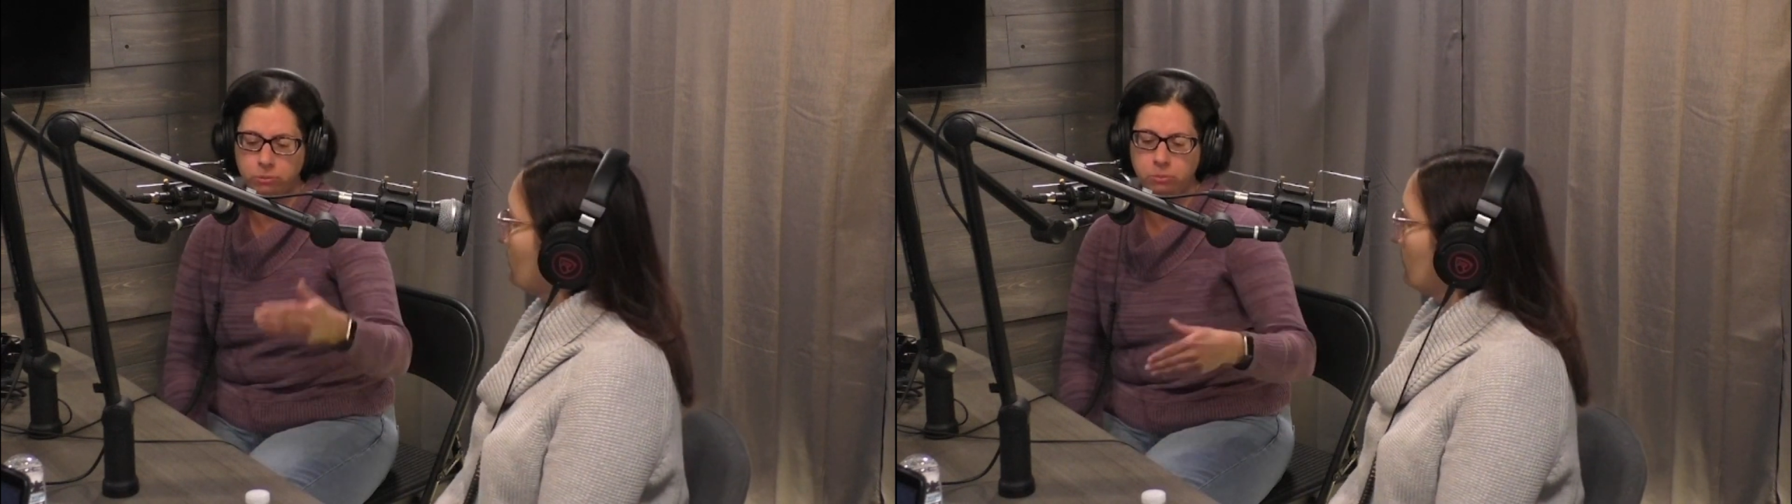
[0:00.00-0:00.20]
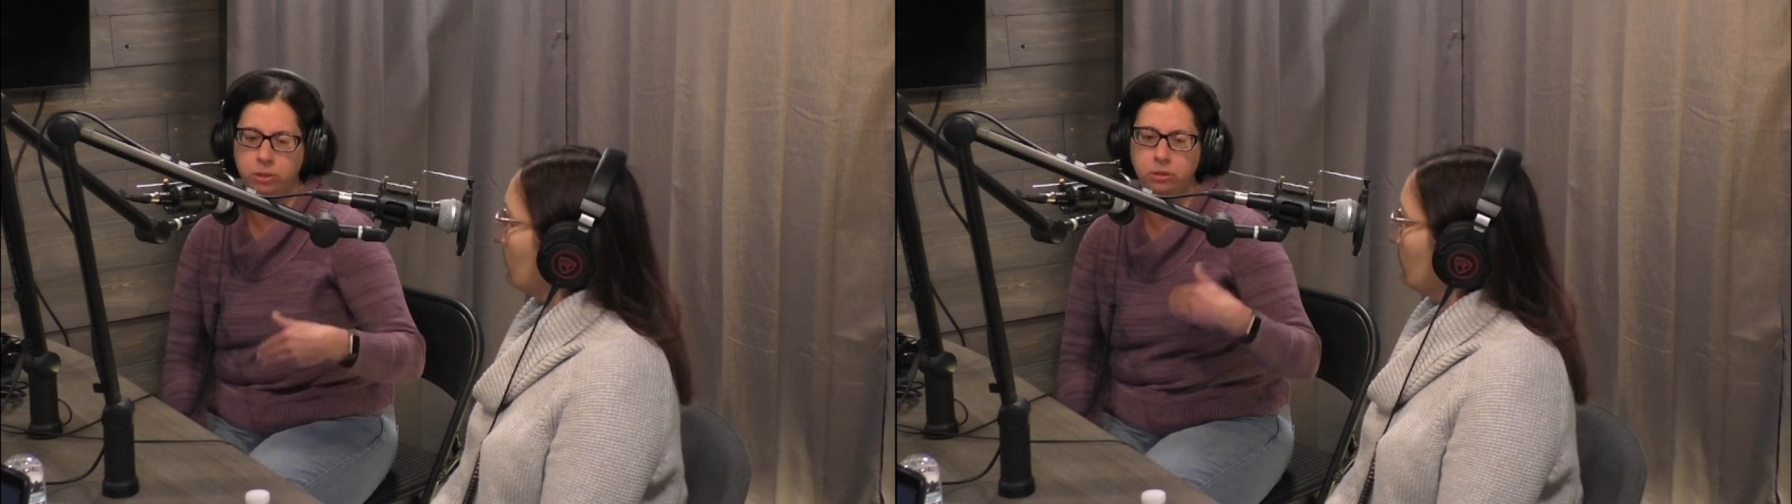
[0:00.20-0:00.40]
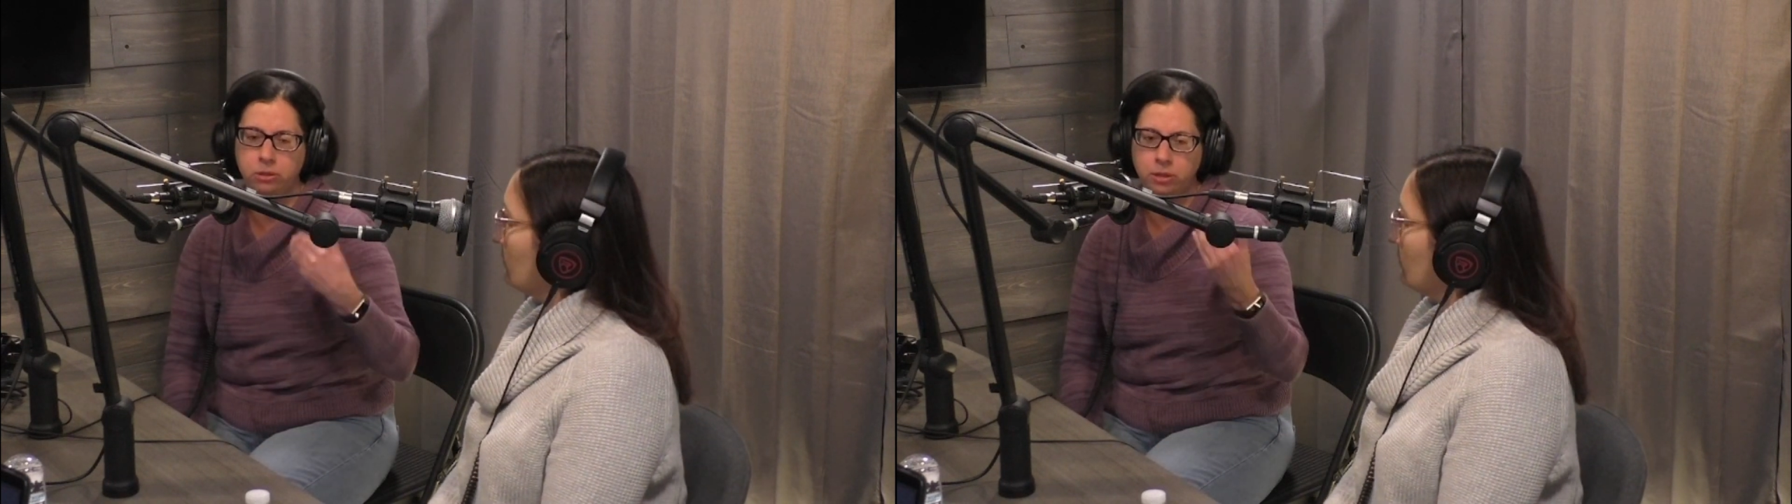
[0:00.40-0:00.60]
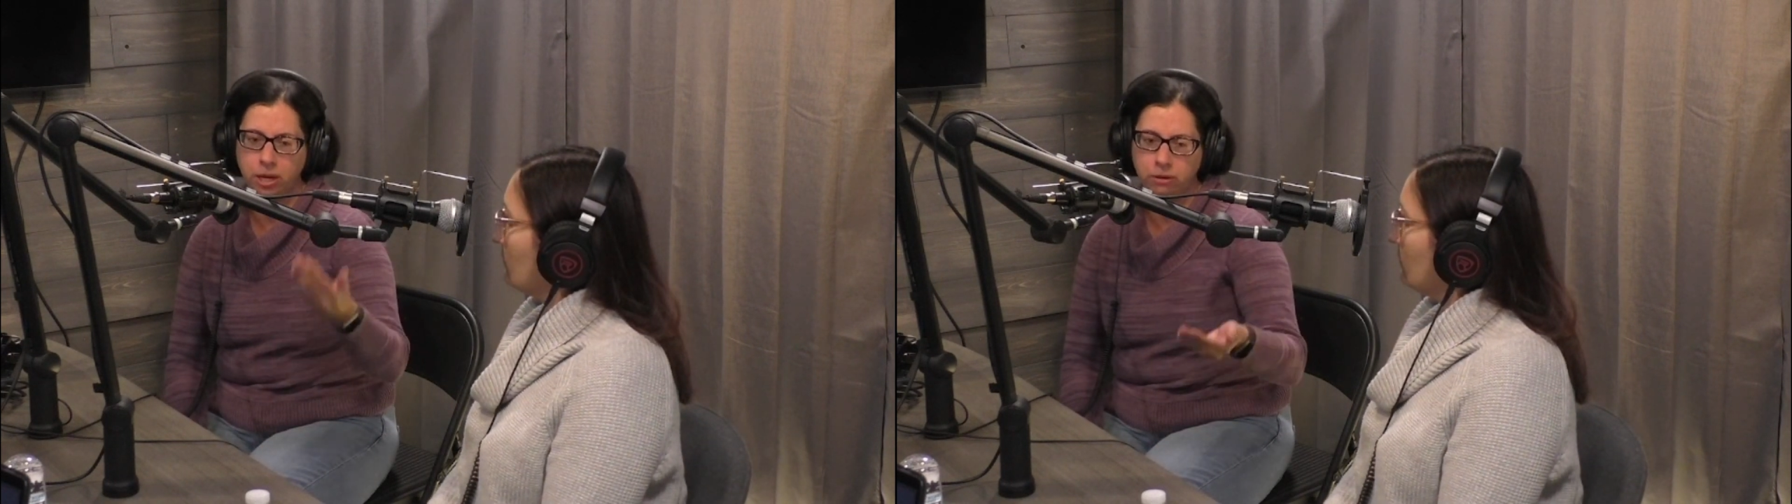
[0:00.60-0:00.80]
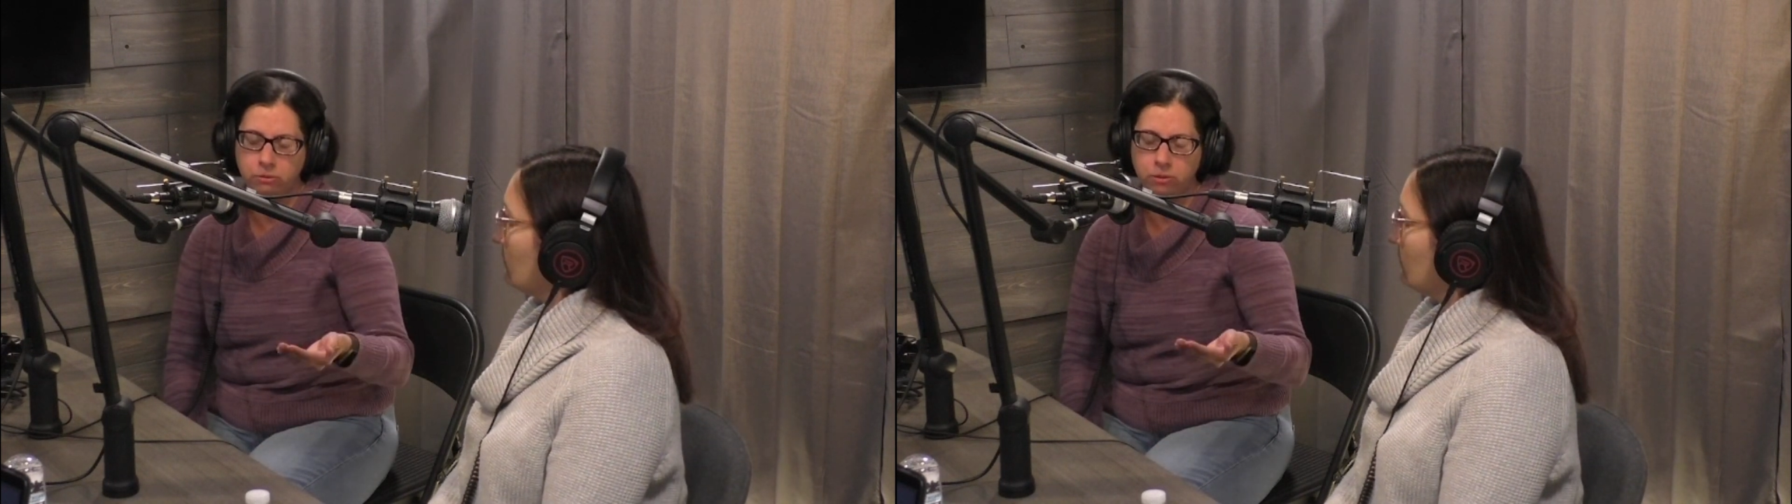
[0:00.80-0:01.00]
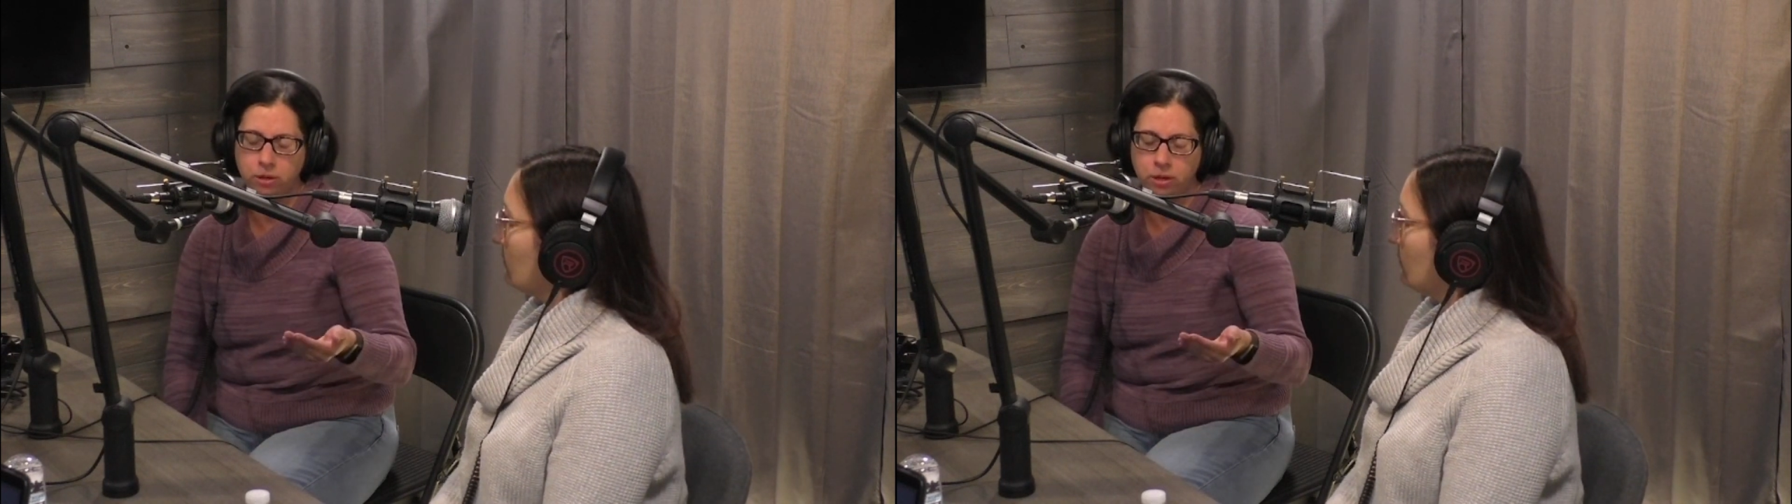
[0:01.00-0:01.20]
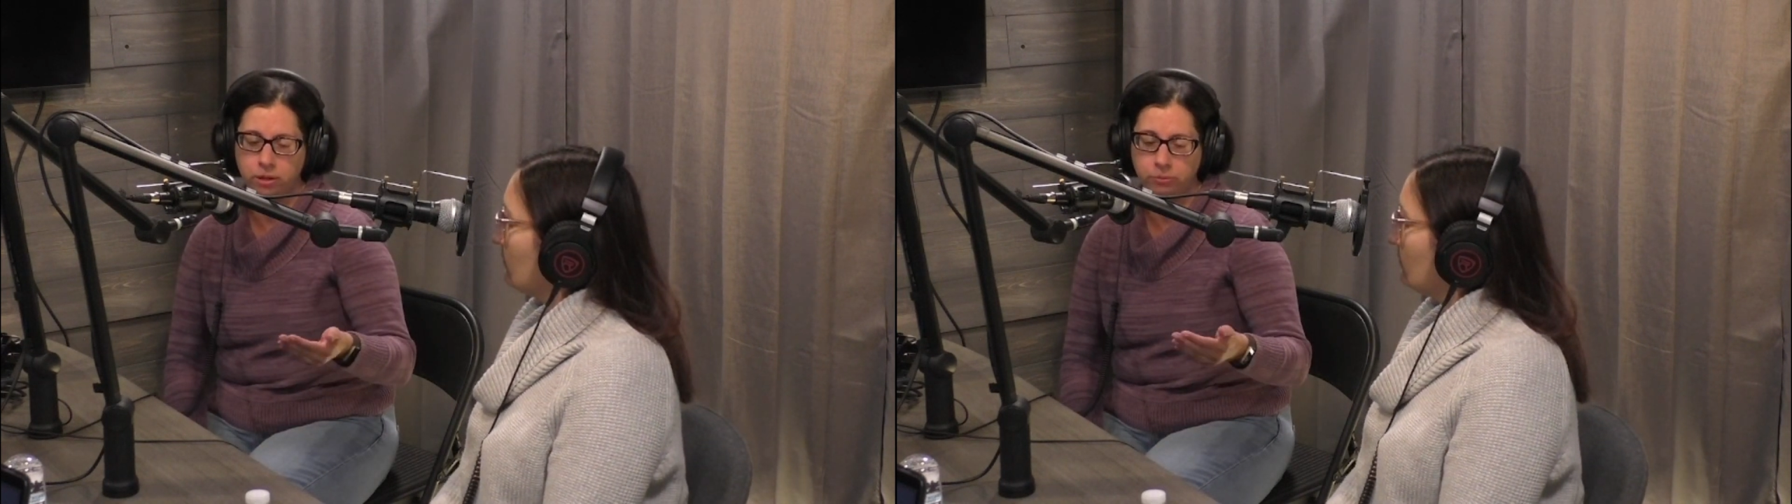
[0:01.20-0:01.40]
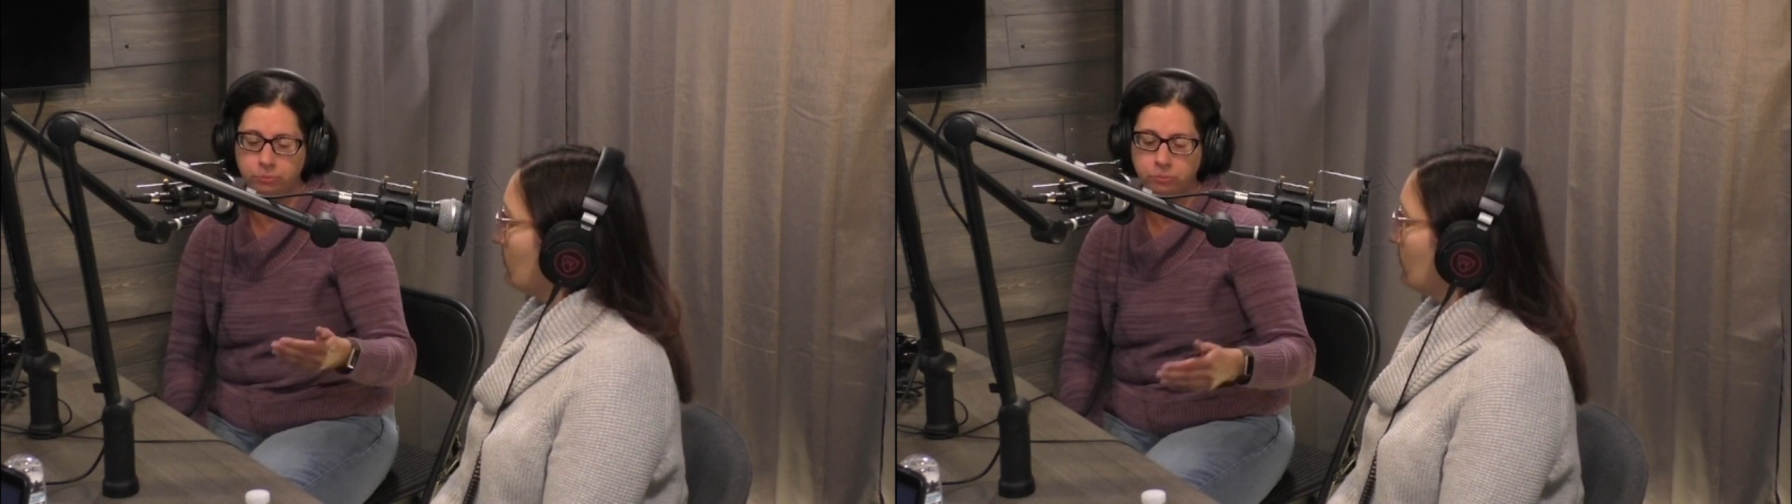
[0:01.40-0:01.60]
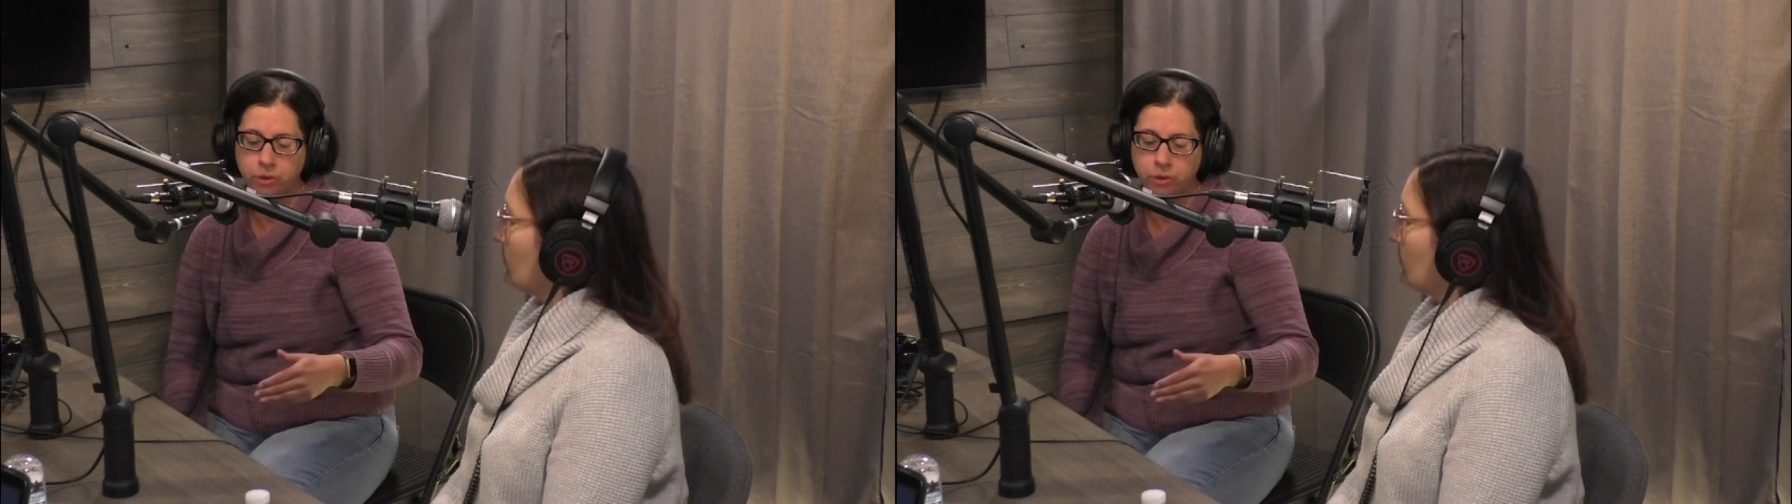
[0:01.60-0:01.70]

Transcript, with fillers: build that um,